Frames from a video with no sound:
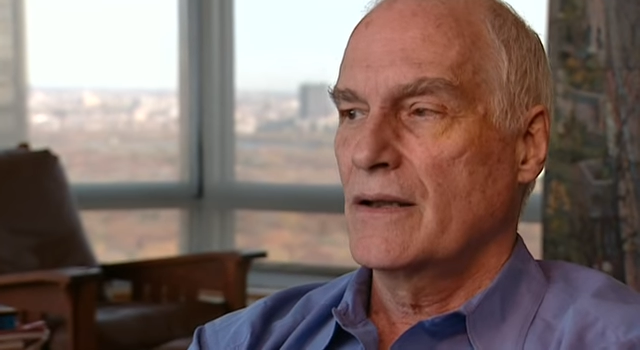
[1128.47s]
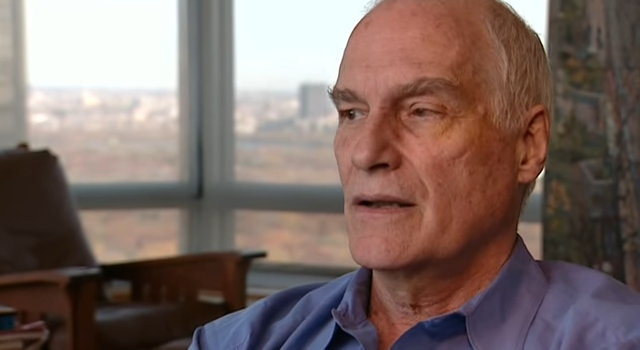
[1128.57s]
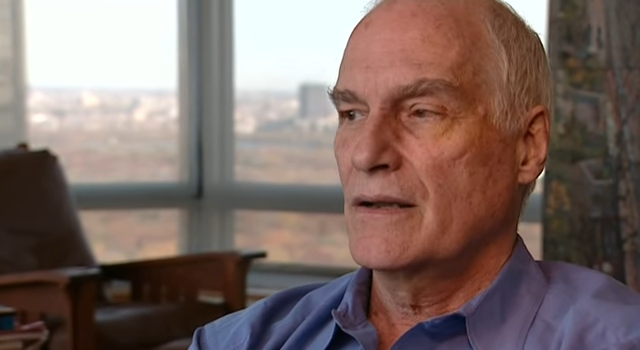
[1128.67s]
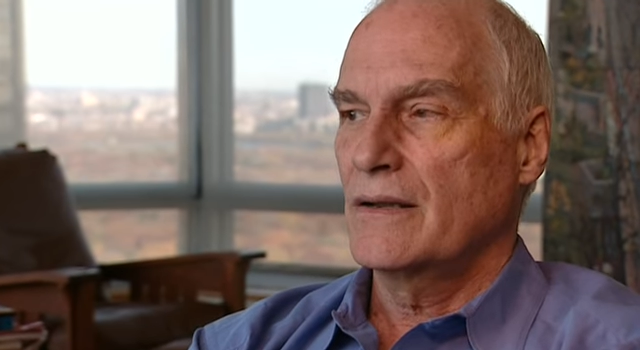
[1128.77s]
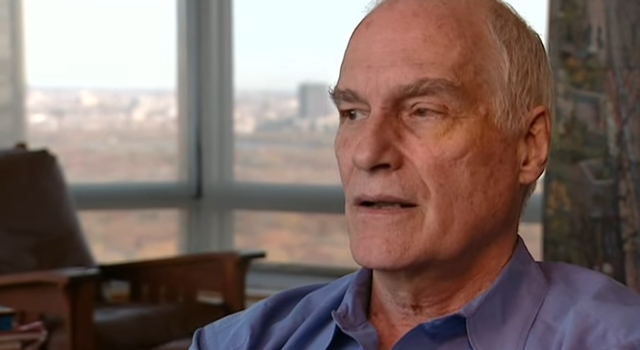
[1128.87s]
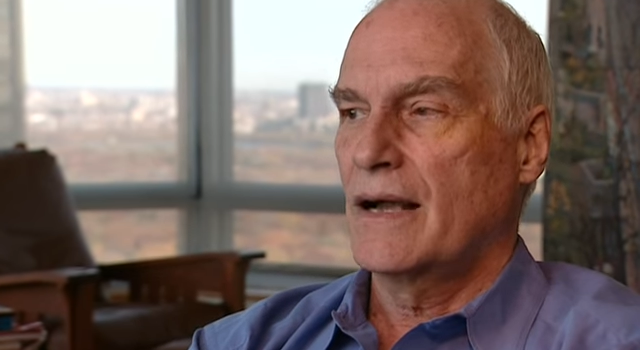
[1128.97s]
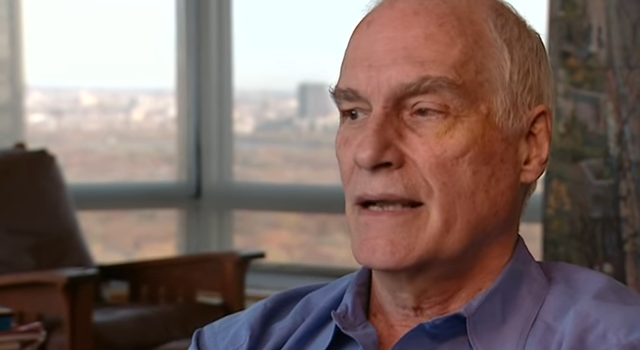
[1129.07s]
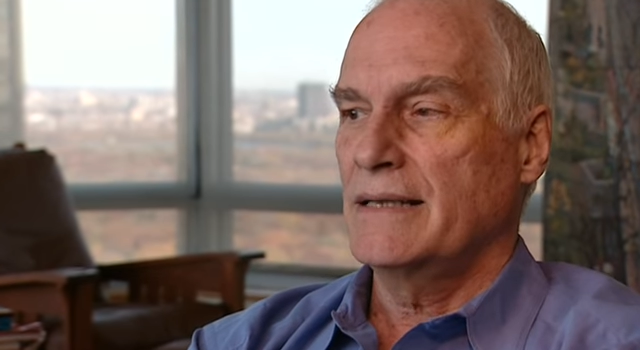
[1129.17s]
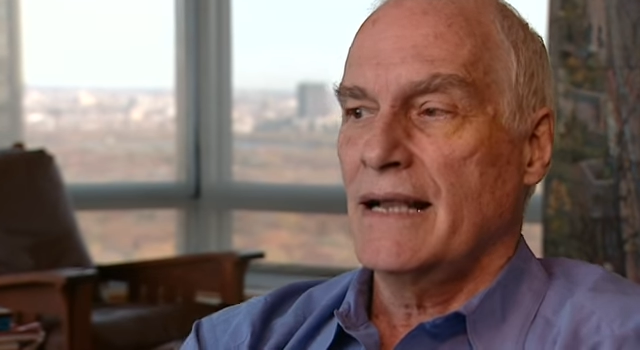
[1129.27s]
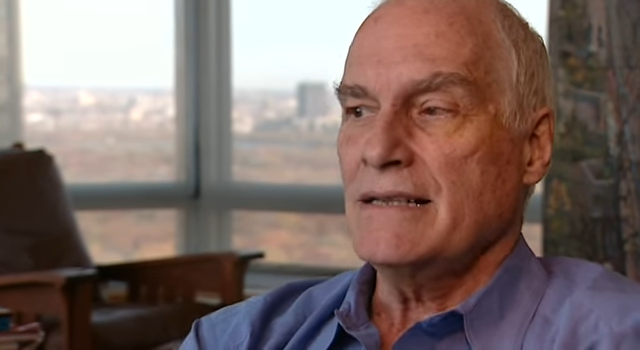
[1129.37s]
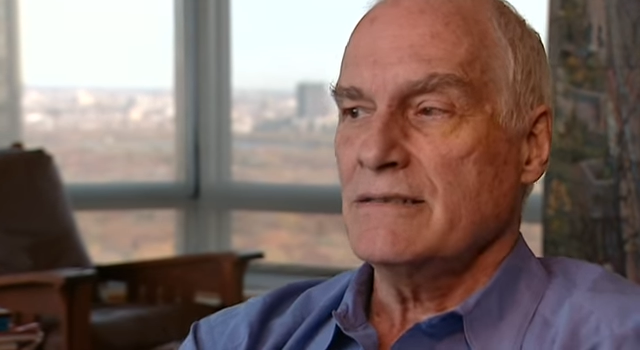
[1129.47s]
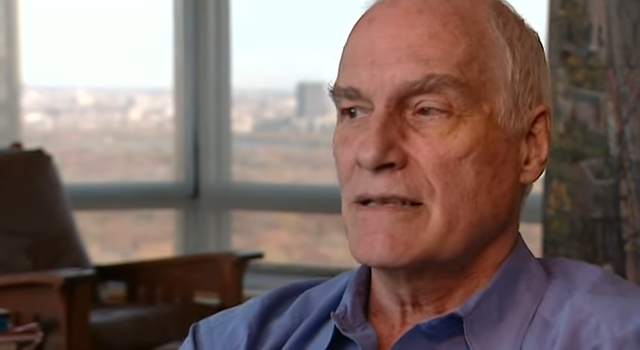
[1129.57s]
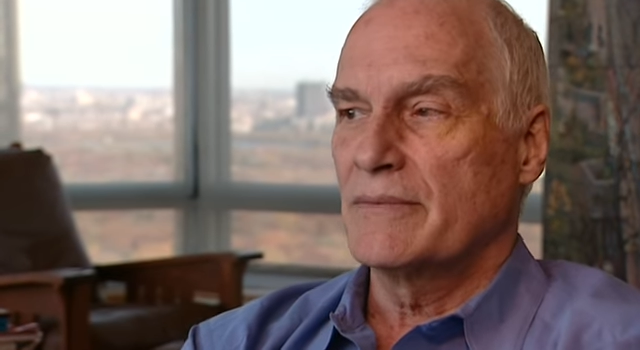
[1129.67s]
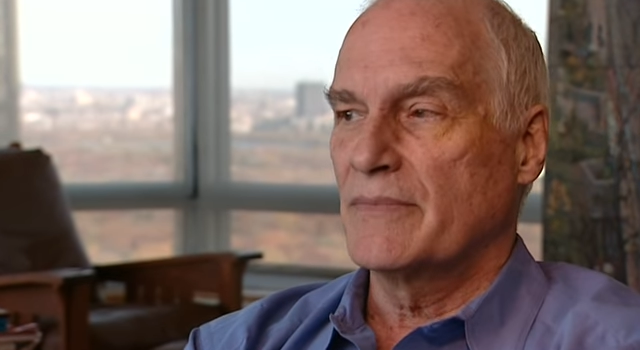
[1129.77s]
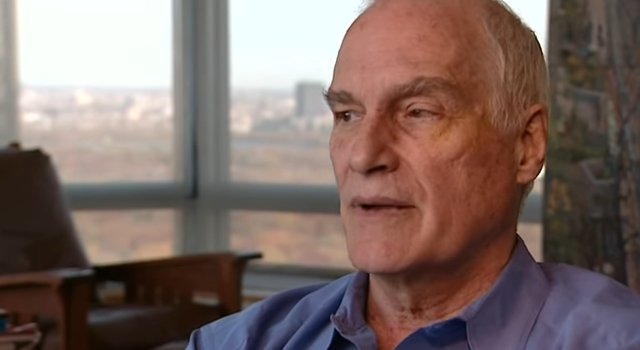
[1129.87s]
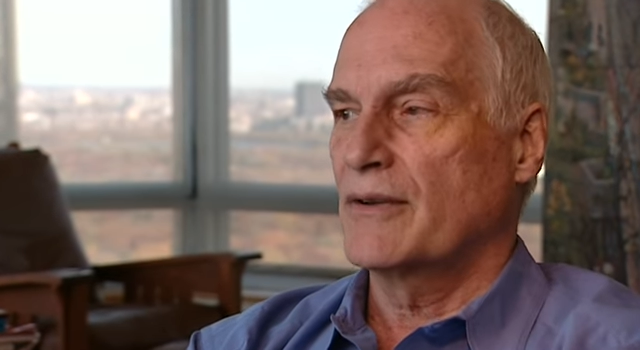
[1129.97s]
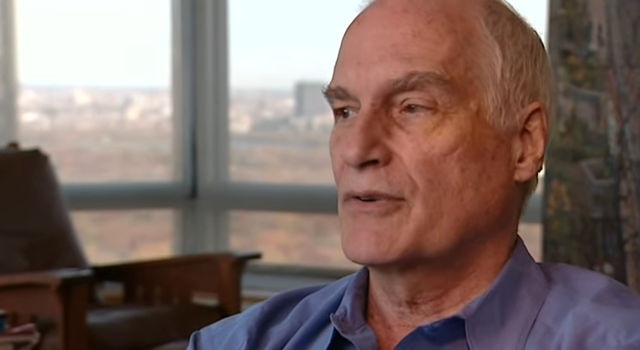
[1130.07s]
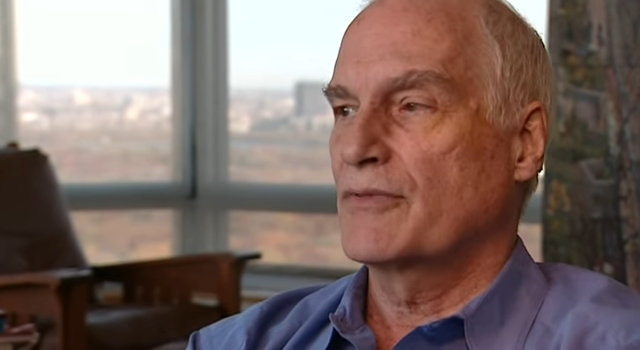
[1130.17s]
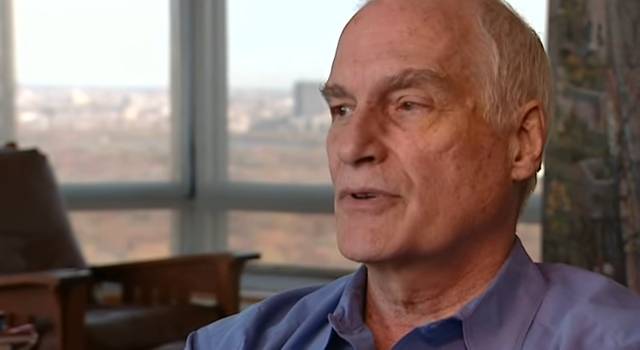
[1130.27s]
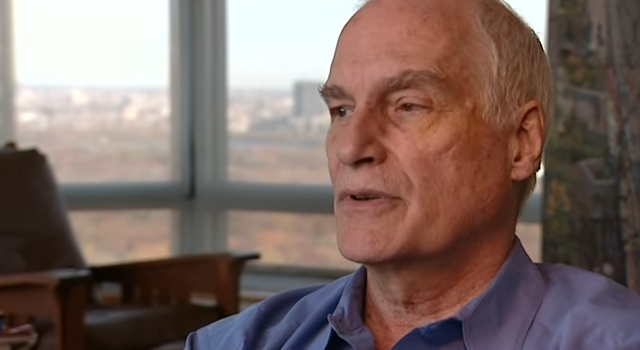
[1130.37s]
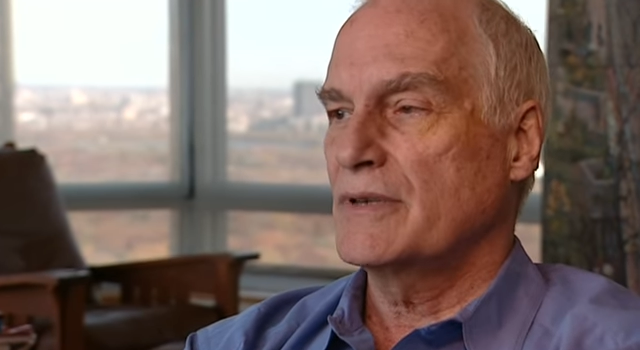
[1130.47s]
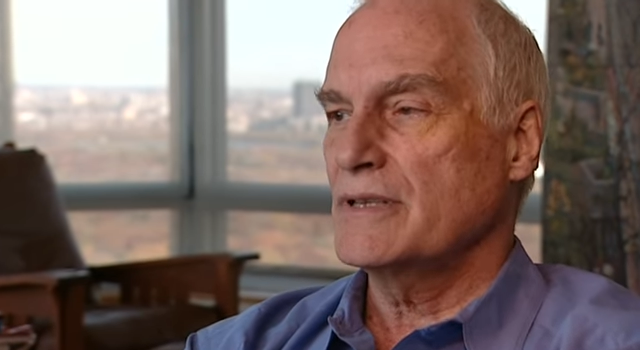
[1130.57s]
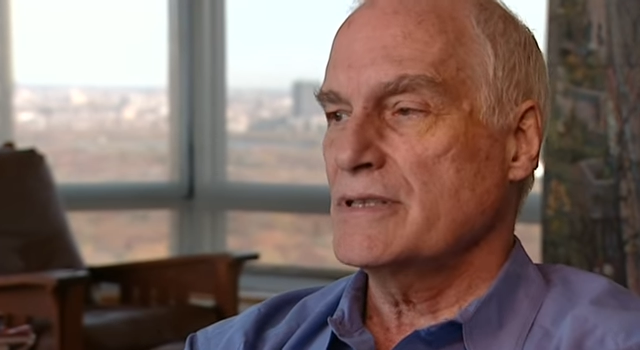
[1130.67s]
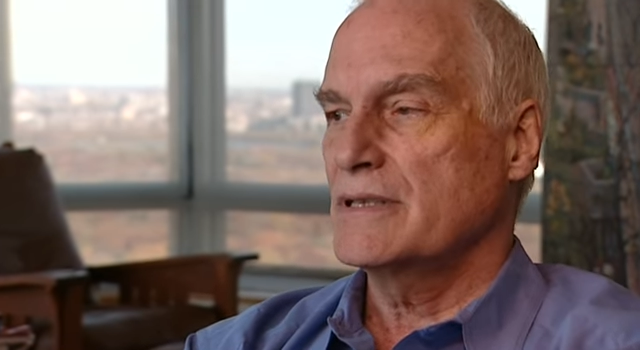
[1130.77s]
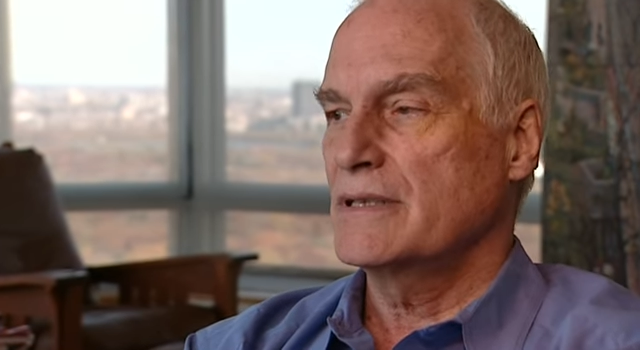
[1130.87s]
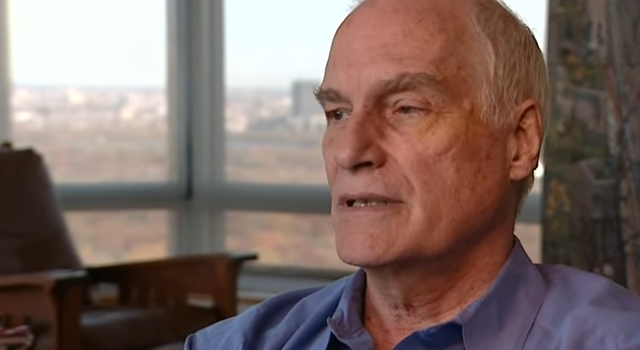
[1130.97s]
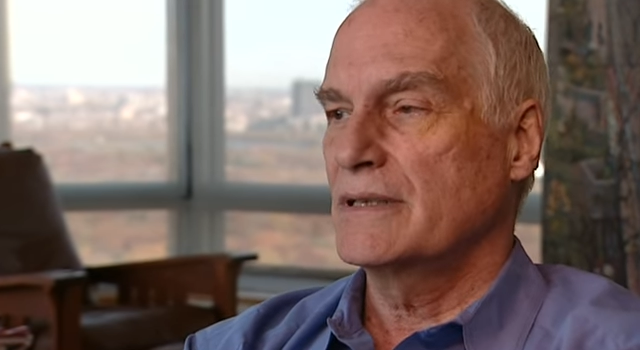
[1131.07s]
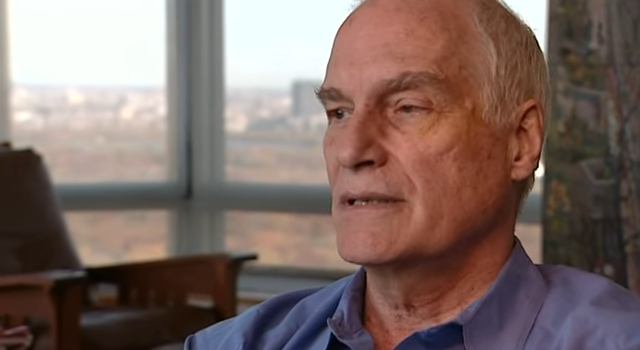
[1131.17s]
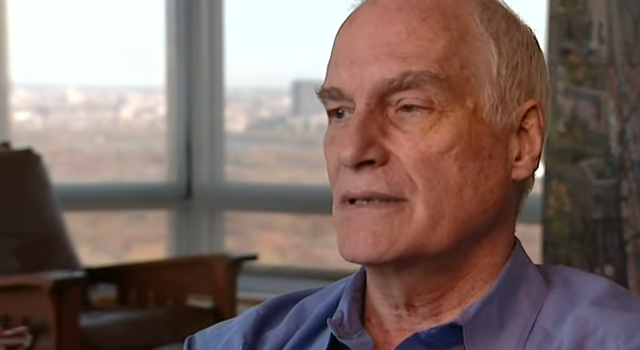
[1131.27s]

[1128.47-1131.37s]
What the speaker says: I asked him out of curiosity,